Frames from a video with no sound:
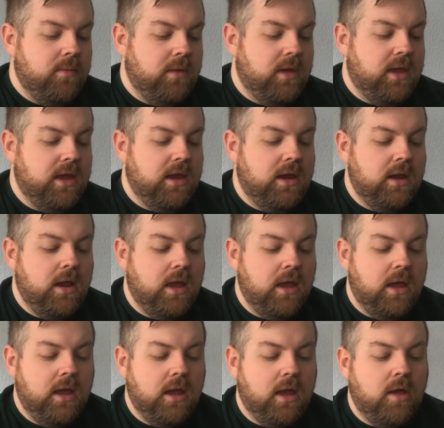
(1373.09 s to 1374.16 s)
He and
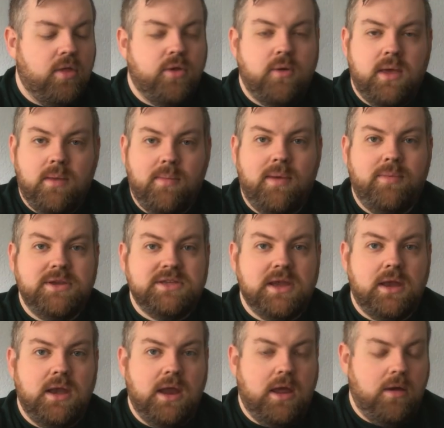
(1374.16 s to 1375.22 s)
I, although he may be
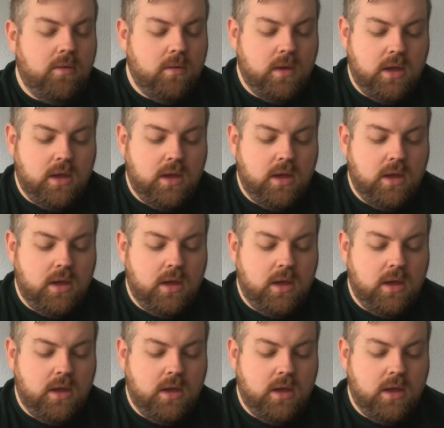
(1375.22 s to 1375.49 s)
done now,